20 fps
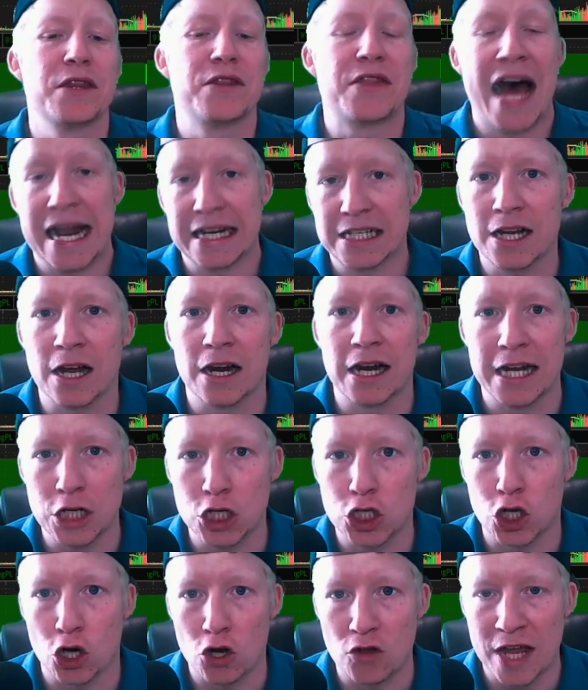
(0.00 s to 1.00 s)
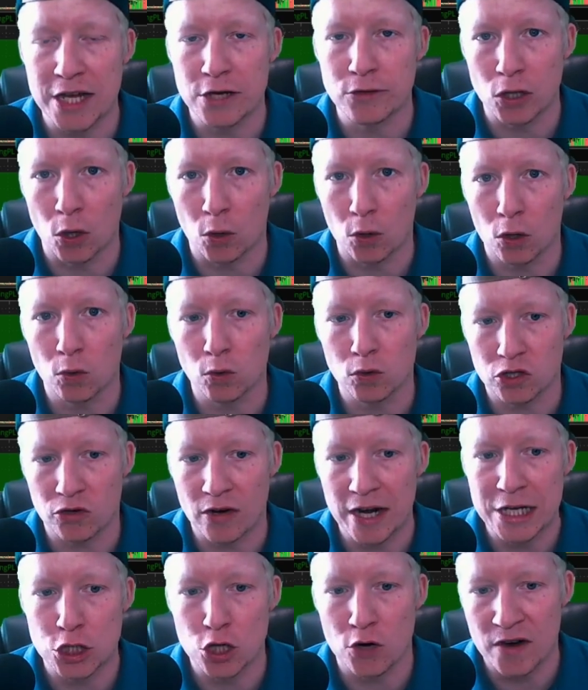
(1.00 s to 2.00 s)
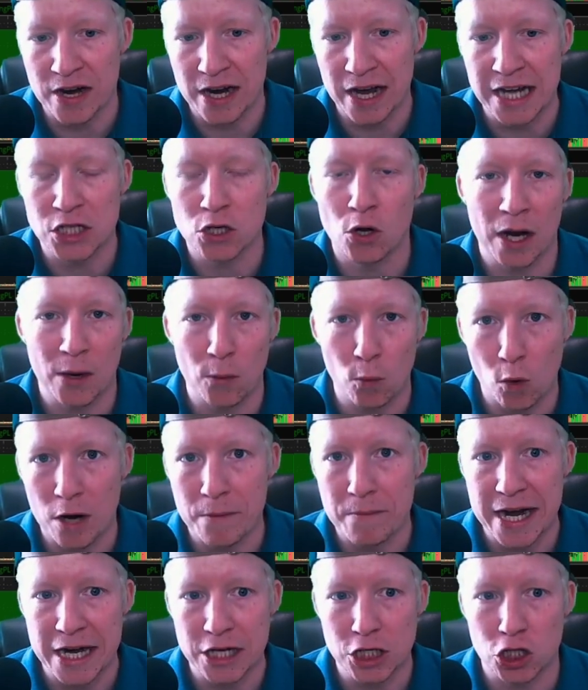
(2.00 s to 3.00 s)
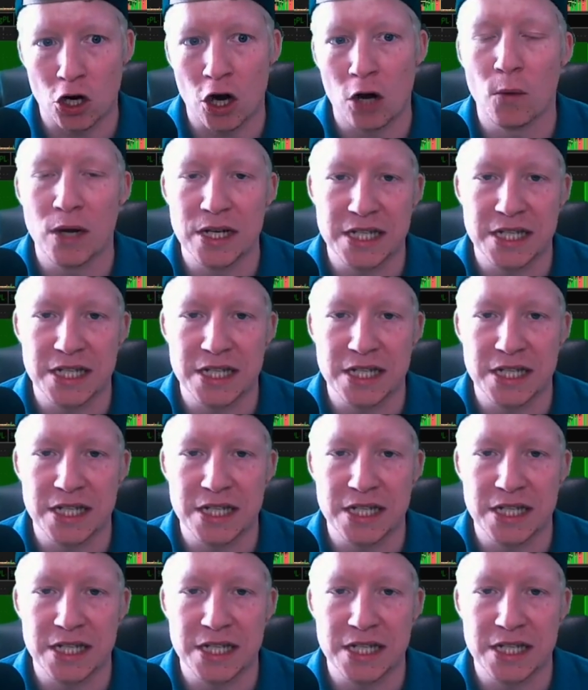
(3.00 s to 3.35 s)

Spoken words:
That's going to ensure that you don't hold trades overnight on a 1 minute chart.